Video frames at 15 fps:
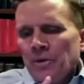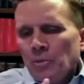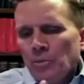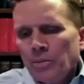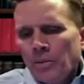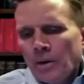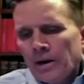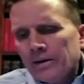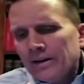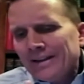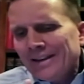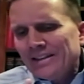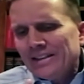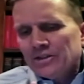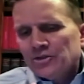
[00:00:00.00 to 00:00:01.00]
But
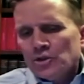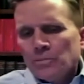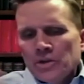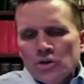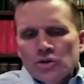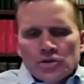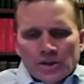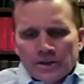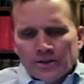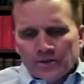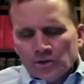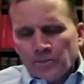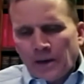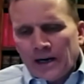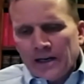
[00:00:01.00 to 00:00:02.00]
the distribution, this
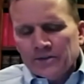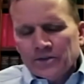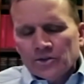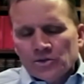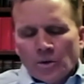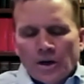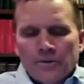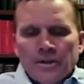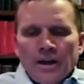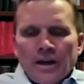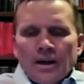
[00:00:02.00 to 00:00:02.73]
was Pius XII,